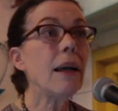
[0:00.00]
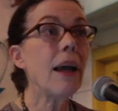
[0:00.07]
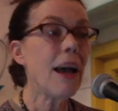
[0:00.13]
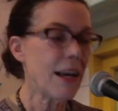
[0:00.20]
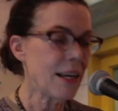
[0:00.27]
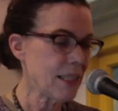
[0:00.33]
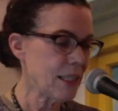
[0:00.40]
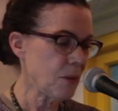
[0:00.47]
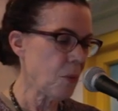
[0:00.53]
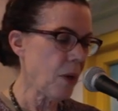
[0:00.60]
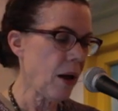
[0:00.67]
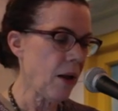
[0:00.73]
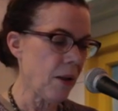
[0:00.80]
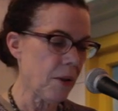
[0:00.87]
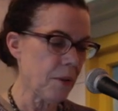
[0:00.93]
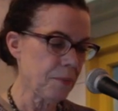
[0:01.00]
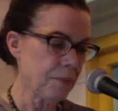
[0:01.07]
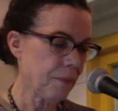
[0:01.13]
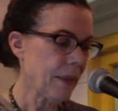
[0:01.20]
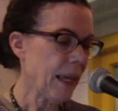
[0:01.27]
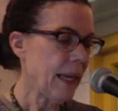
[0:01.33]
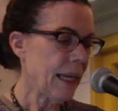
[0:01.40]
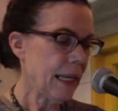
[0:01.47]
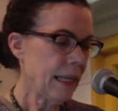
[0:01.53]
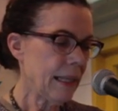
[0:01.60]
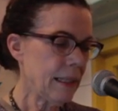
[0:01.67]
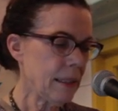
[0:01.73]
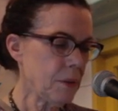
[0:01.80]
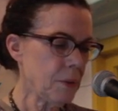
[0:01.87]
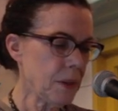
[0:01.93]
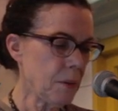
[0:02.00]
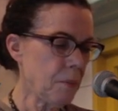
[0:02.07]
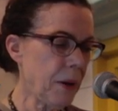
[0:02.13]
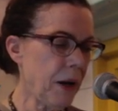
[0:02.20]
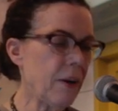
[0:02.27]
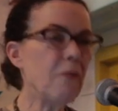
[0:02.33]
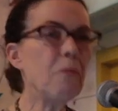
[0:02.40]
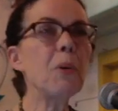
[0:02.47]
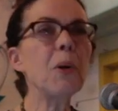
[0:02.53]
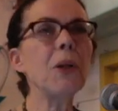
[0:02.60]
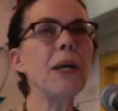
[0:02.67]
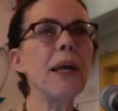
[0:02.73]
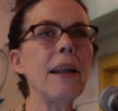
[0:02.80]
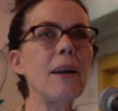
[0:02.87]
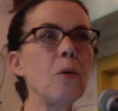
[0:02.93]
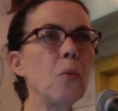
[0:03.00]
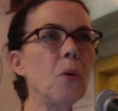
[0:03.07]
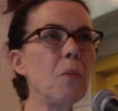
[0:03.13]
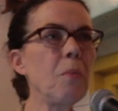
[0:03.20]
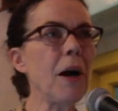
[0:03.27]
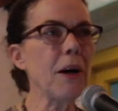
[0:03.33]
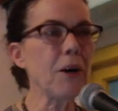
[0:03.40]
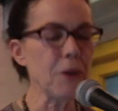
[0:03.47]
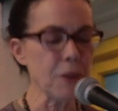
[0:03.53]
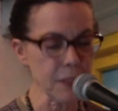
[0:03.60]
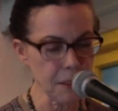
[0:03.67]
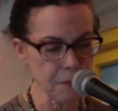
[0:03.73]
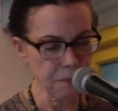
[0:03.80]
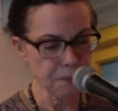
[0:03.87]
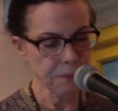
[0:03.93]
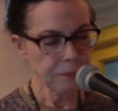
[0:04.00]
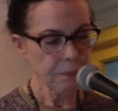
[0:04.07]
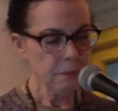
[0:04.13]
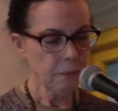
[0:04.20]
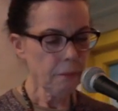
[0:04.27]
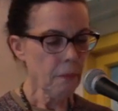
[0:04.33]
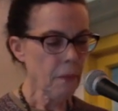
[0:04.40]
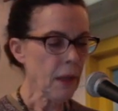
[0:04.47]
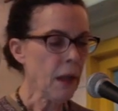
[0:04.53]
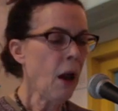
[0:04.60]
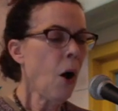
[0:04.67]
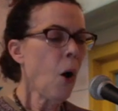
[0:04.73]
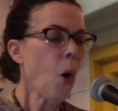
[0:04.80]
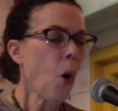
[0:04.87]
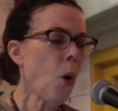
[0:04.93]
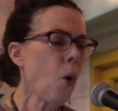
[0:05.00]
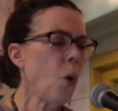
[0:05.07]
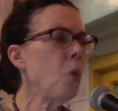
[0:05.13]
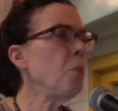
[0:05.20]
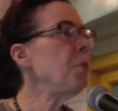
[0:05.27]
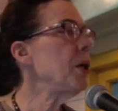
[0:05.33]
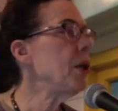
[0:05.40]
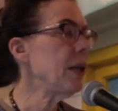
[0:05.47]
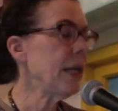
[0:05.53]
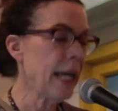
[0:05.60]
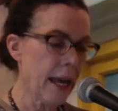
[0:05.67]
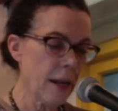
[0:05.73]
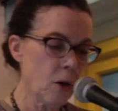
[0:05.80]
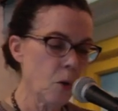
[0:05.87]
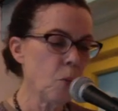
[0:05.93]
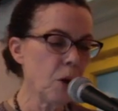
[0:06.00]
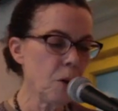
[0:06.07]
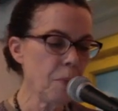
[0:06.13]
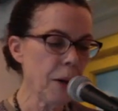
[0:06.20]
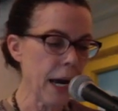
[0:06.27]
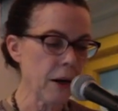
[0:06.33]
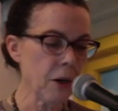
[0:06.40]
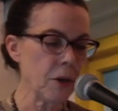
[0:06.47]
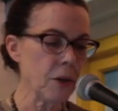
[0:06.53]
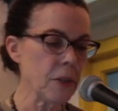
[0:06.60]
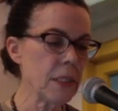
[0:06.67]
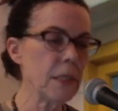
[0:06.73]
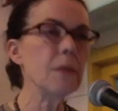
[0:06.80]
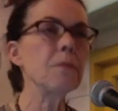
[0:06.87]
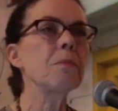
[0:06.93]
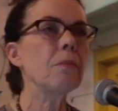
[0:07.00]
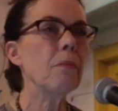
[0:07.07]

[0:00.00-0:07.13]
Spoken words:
Yes, well, this is a pair of pileated woodpeckers. Oh, pileated woodpeckers.